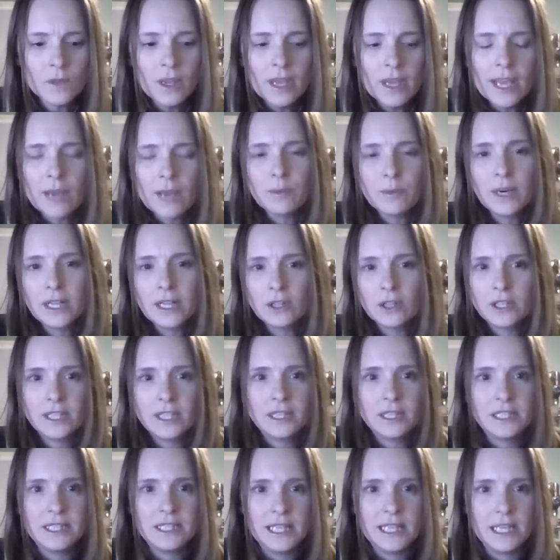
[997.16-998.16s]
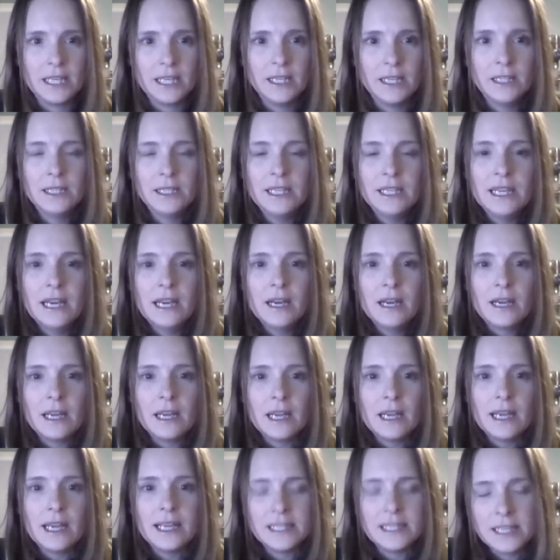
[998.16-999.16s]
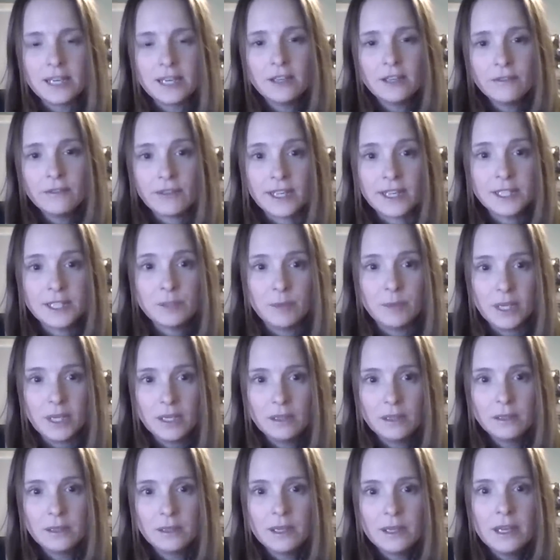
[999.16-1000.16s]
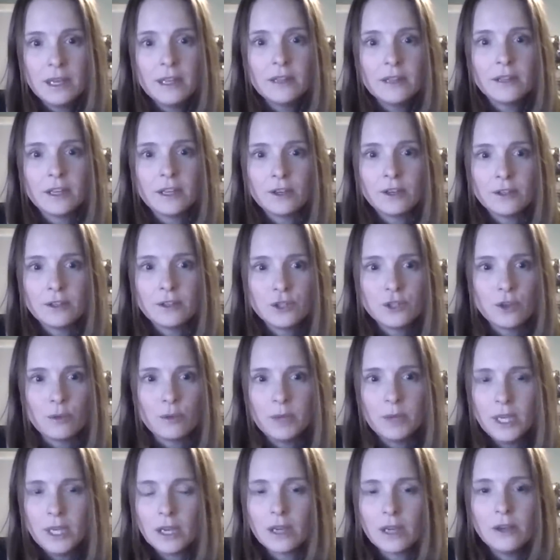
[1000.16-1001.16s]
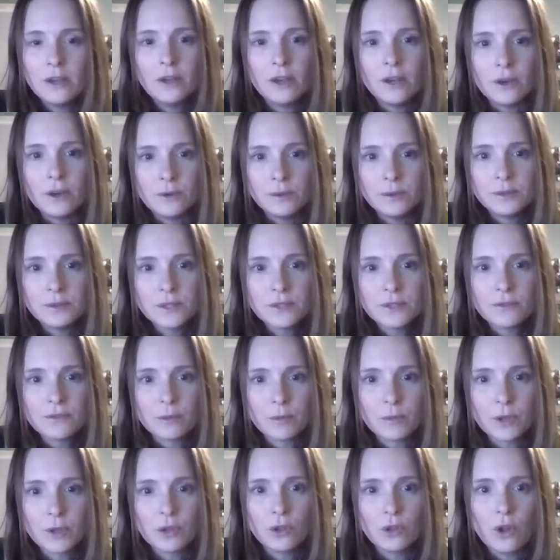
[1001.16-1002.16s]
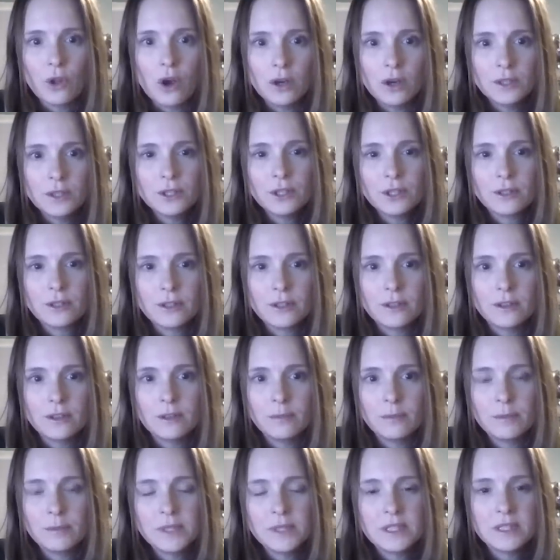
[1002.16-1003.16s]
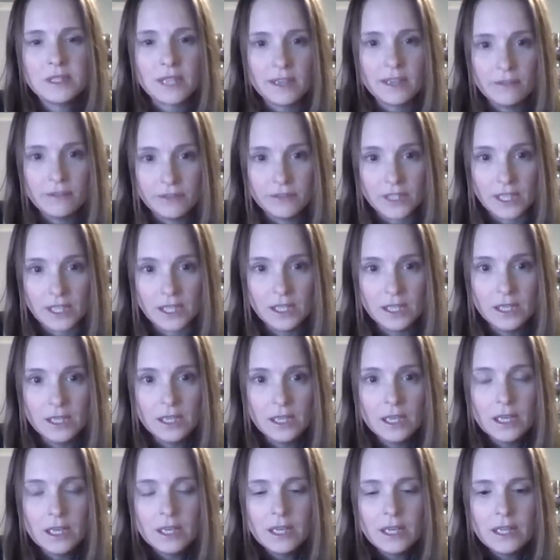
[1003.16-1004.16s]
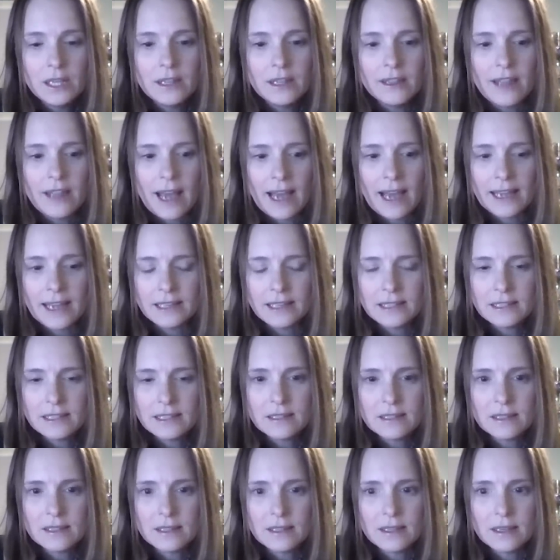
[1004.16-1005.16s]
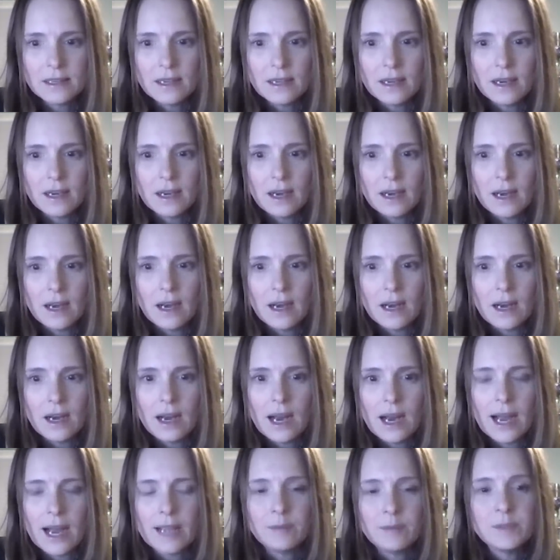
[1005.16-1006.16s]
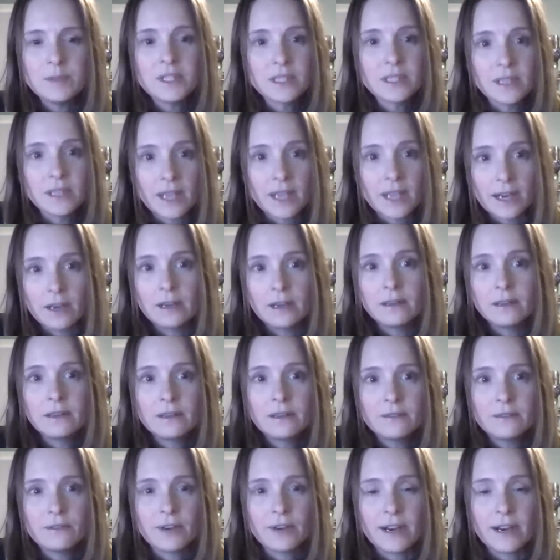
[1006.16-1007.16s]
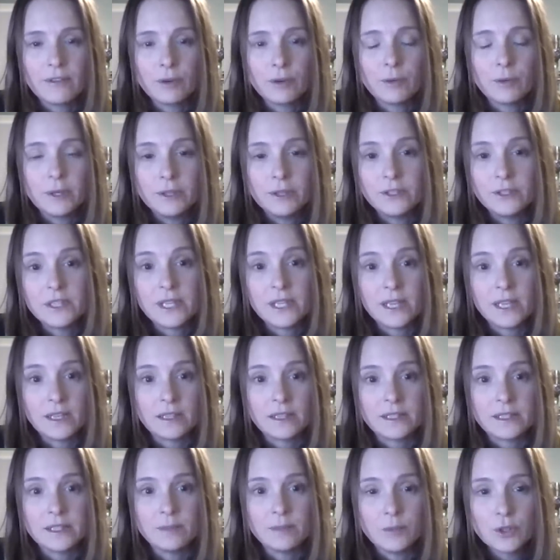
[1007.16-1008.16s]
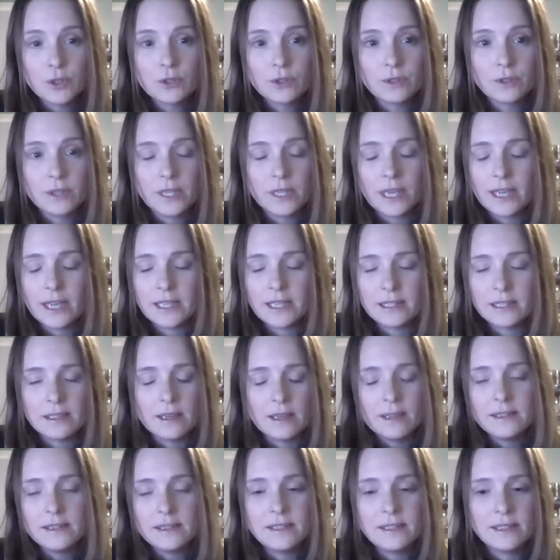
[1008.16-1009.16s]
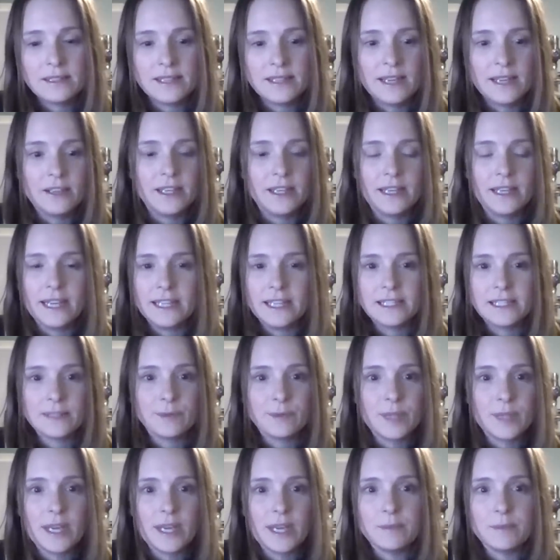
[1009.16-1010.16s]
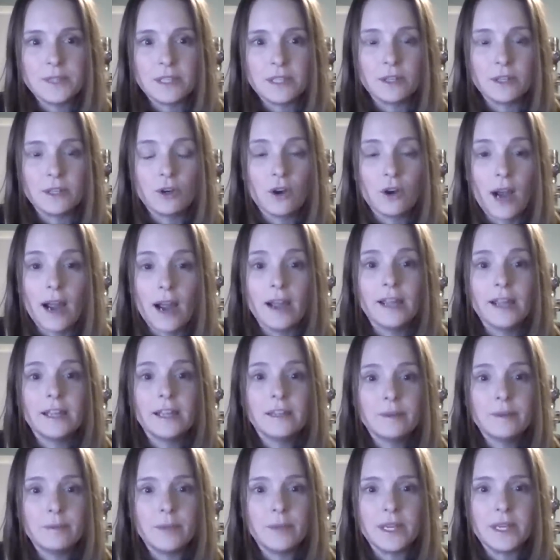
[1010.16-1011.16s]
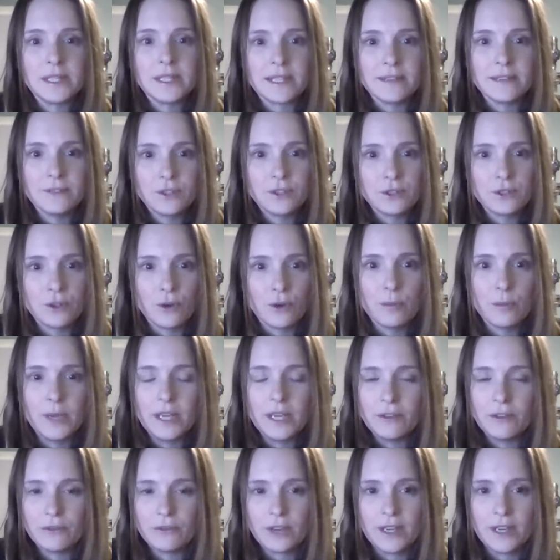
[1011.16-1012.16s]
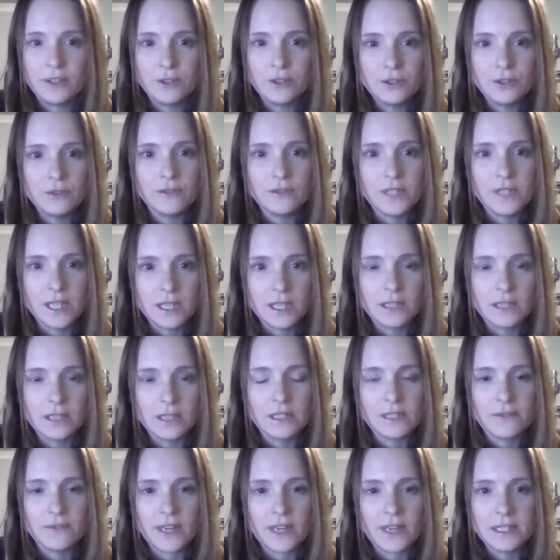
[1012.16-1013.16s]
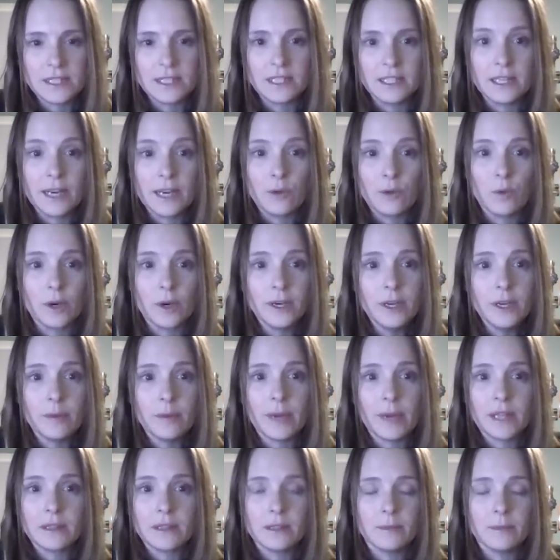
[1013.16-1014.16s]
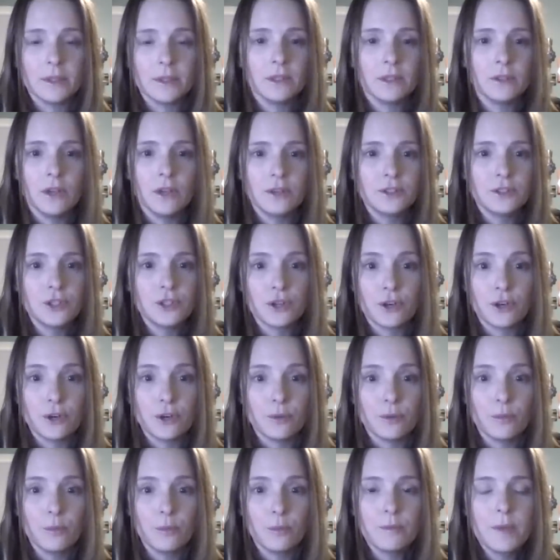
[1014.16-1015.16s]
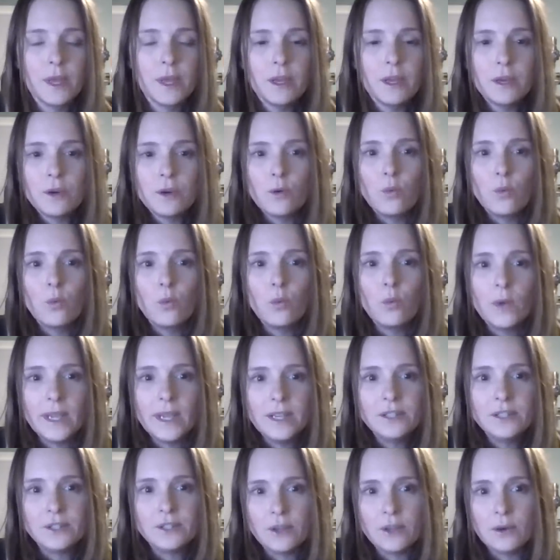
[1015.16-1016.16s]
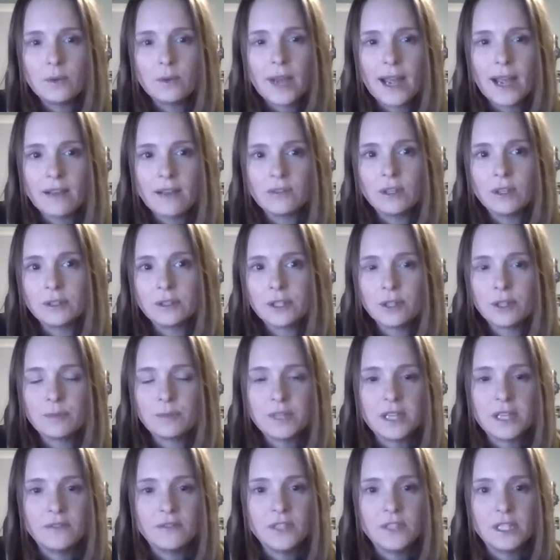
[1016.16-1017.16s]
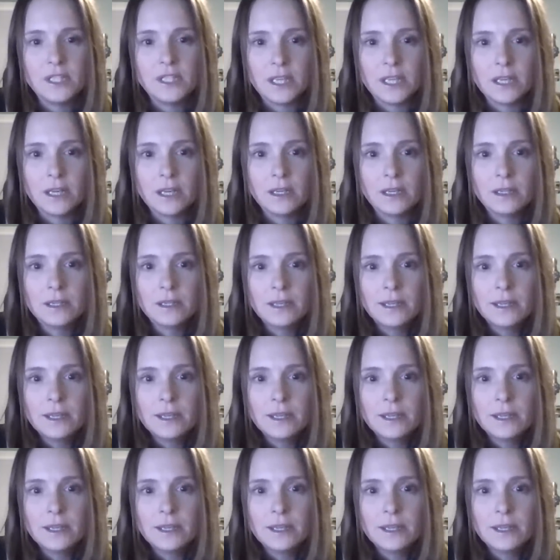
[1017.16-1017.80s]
And when I look at the data, it terrifies me. There are so many unknowns from the long-term safety that I'm scared for everyone who's taken this. And truly, I sit down at night sometimes and cry because I have so many friends who've taken this vaccine and I worry about them in the long term. We don't have long-term safety data.